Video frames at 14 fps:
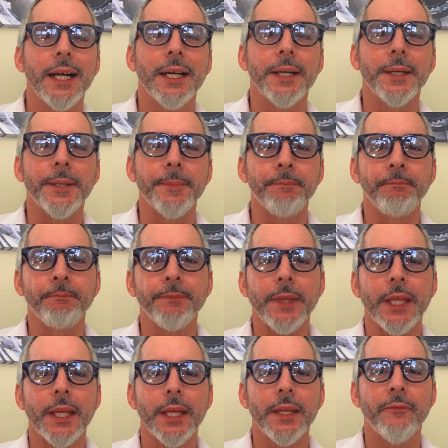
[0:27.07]
um,
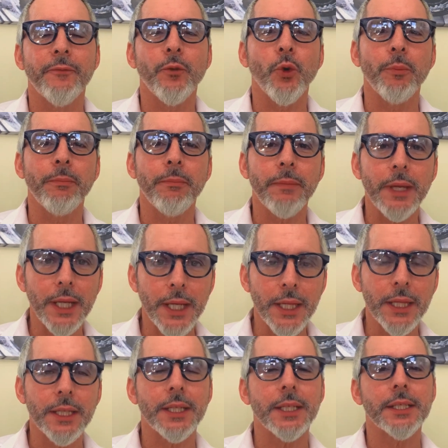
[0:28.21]
for me,
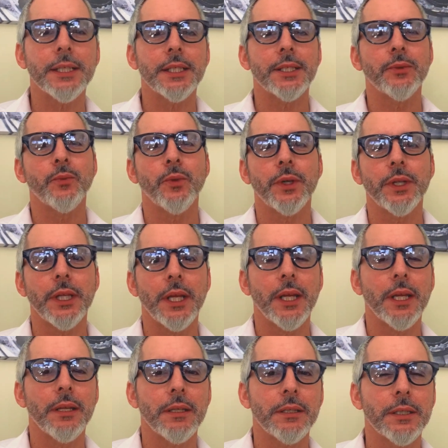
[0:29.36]
the decision where
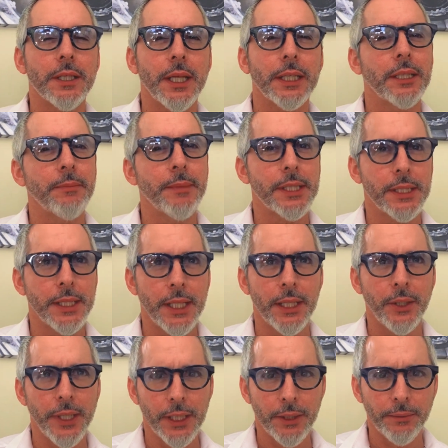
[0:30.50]
they selected Miss
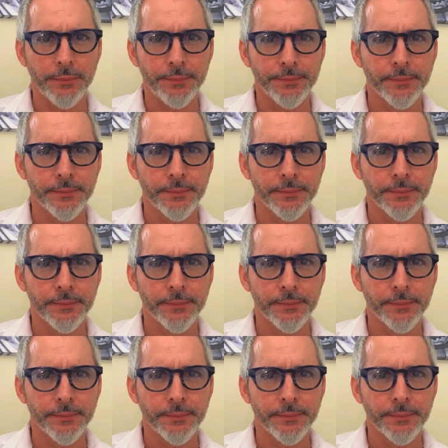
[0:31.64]
Ilo